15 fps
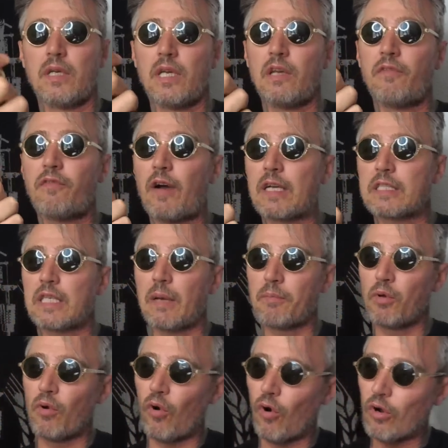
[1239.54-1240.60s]
It fucks up.
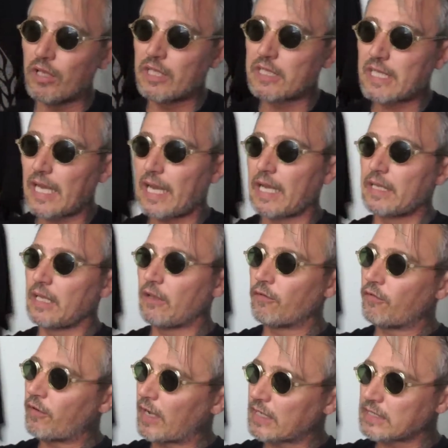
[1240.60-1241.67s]
You hold it tight, it
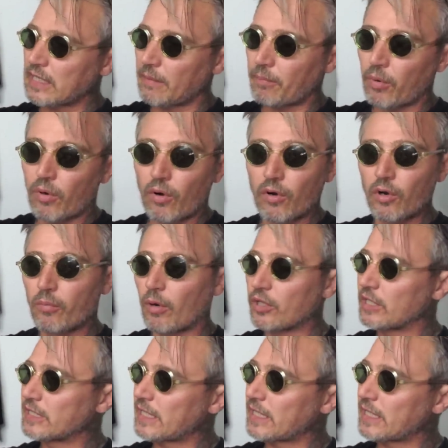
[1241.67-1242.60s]
fucks up whole your body.